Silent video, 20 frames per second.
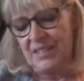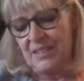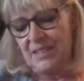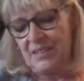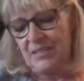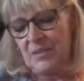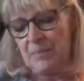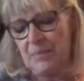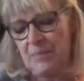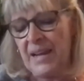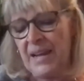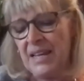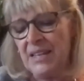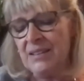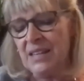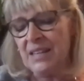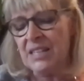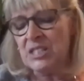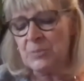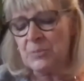The pain
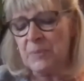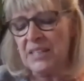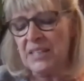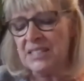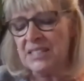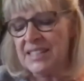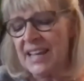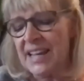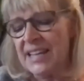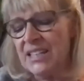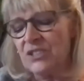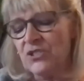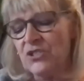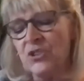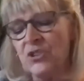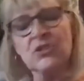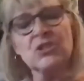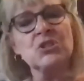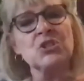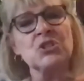that is being taken to
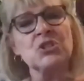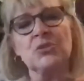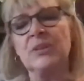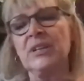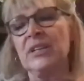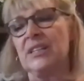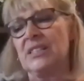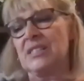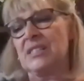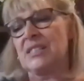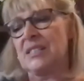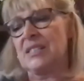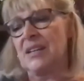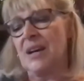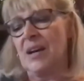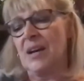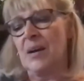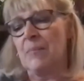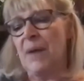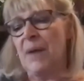the streets
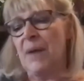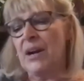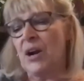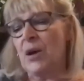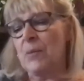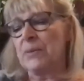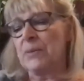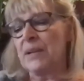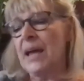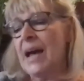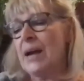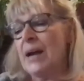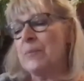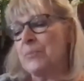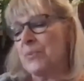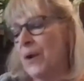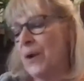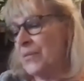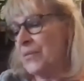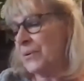by our Black
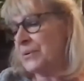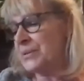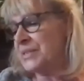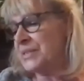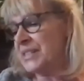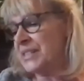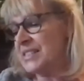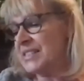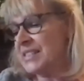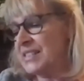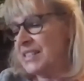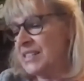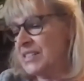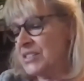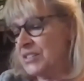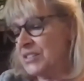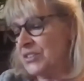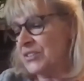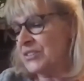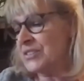brothers and
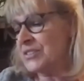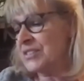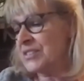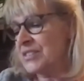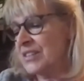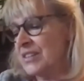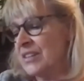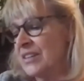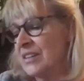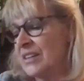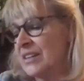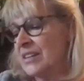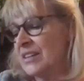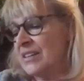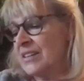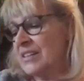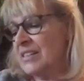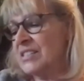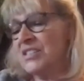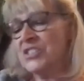sisters
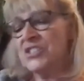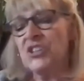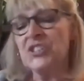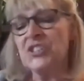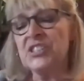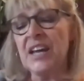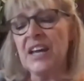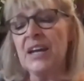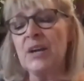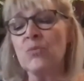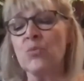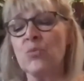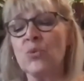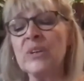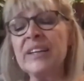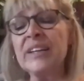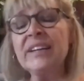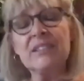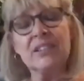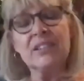is today
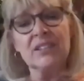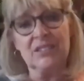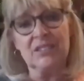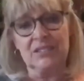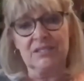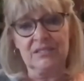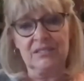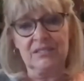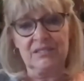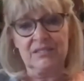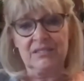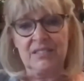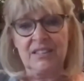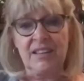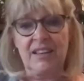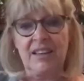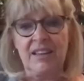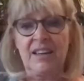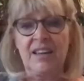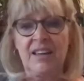real,
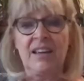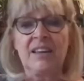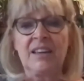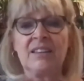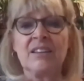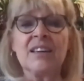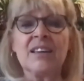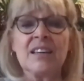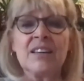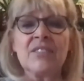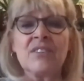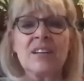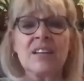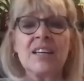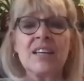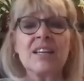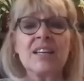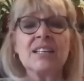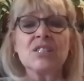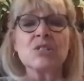and
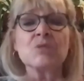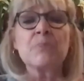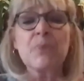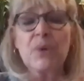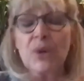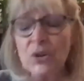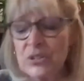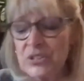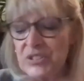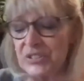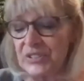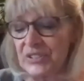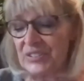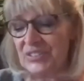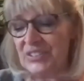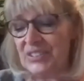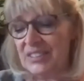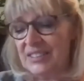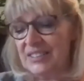it is personal.